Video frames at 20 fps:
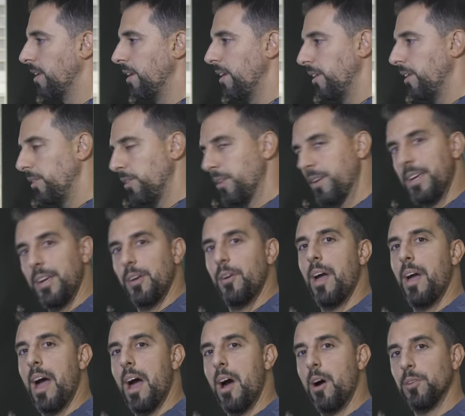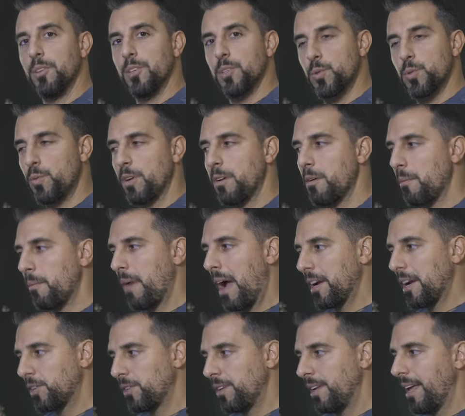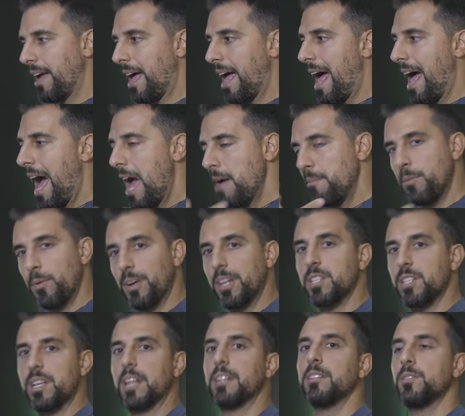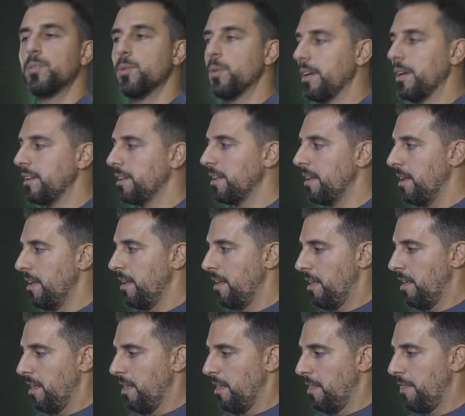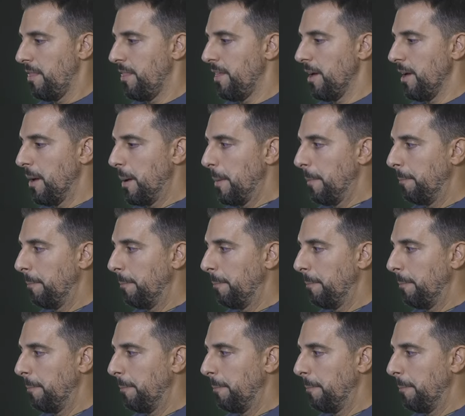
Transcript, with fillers: You hear how this reverb actually hyper accentuates the